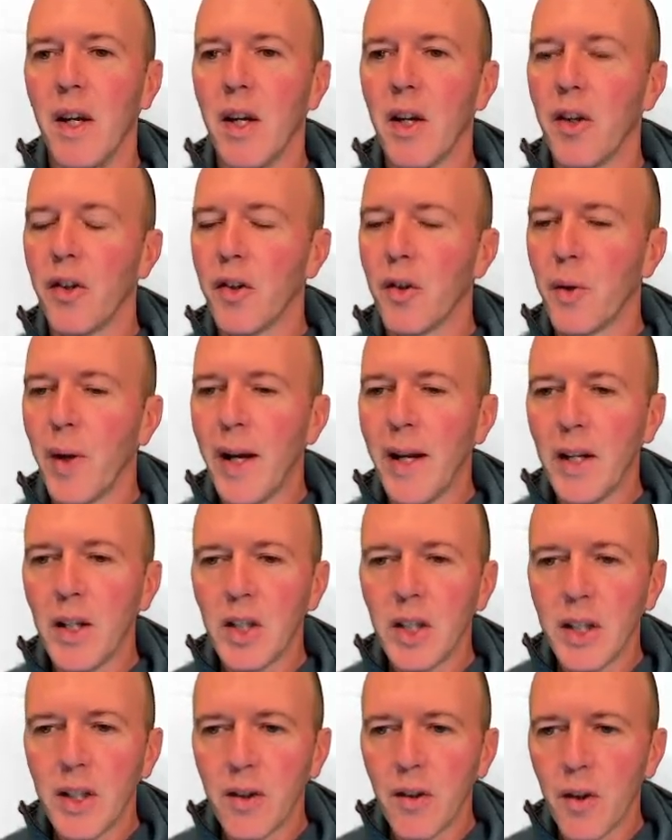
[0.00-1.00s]
A
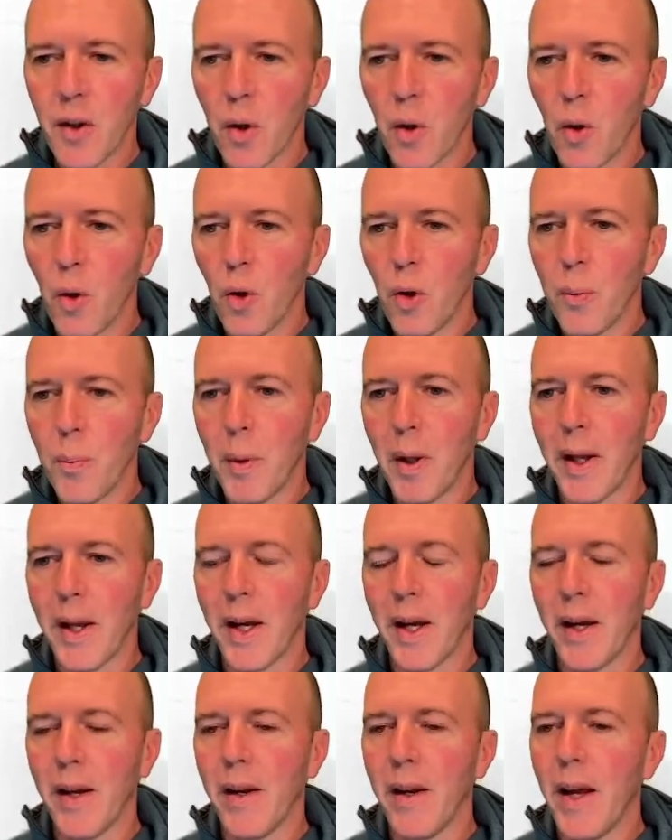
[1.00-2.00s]
strategy is their whole
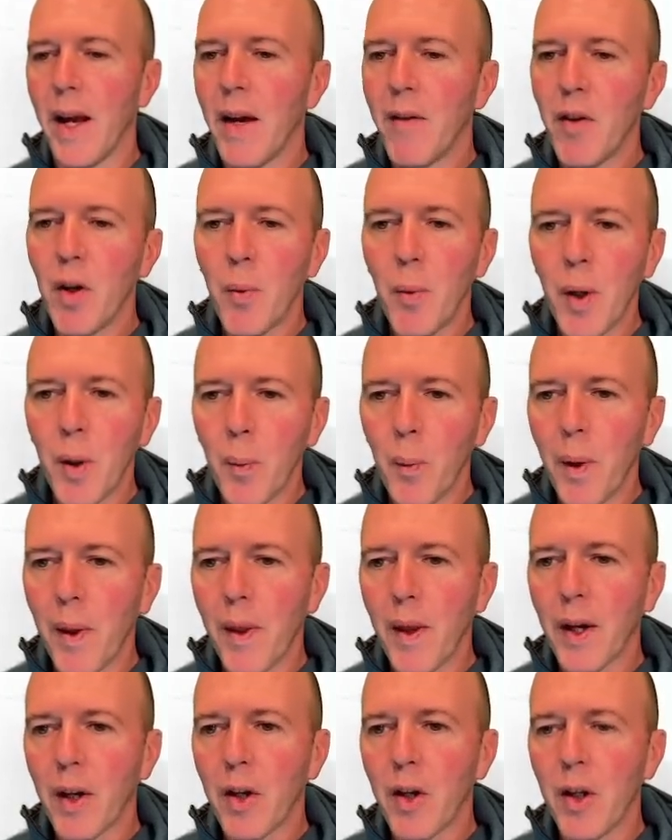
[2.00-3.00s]
plan. Everywhere where
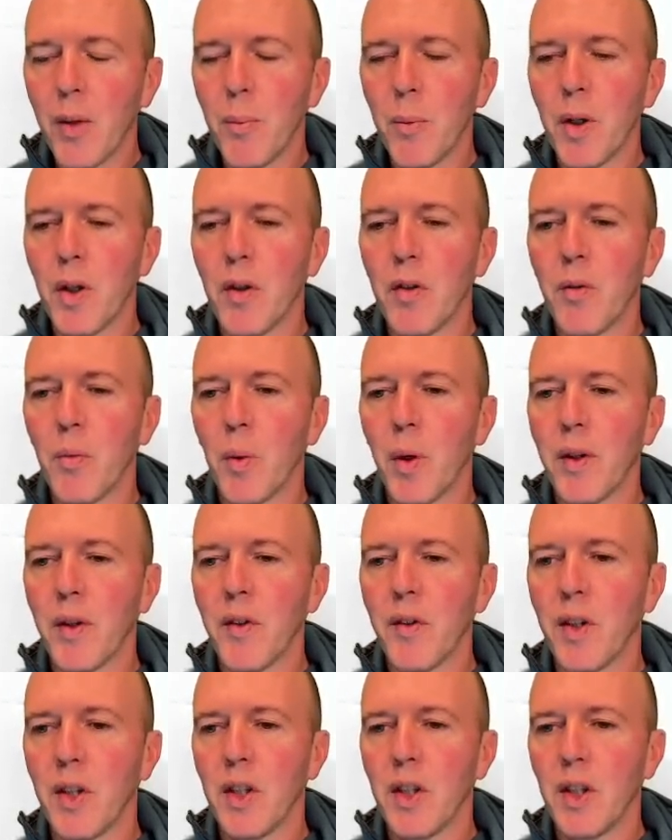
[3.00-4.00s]
they could move, what
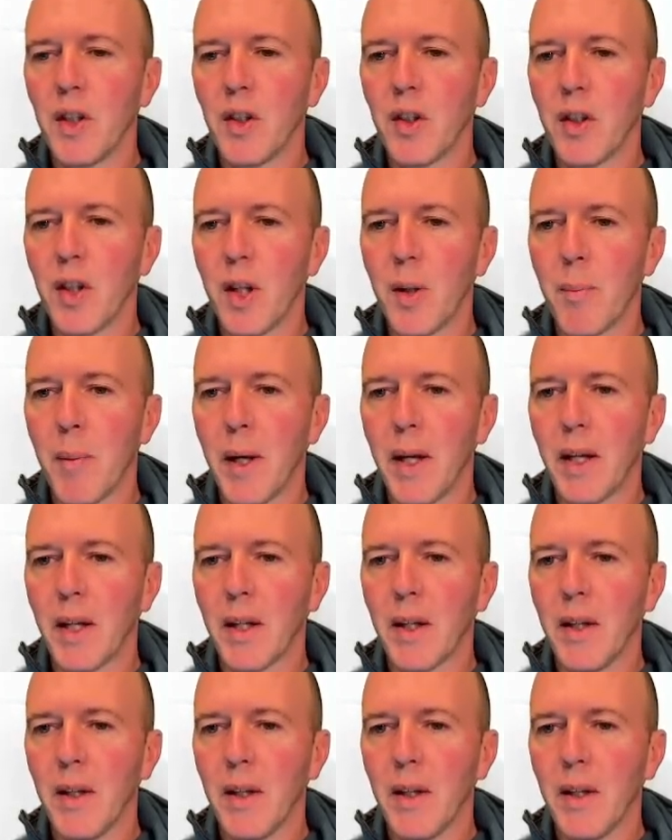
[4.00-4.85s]
decision could they make?